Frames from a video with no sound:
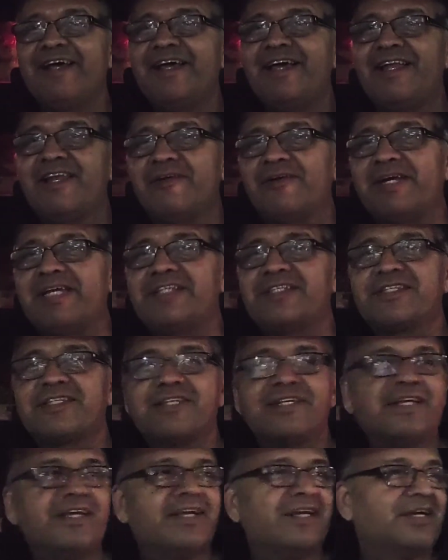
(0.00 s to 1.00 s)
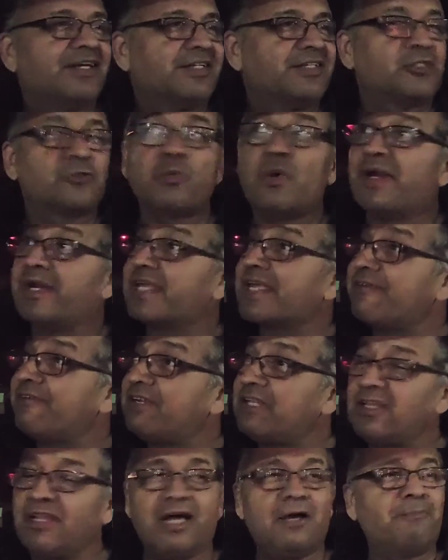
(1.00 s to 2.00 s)
Anyways, just wanted to give a
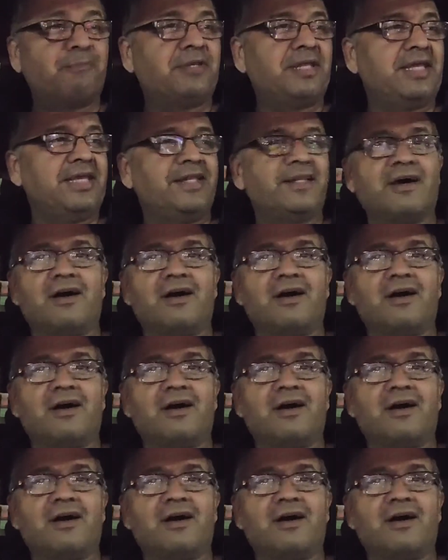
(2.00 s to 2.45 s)
little update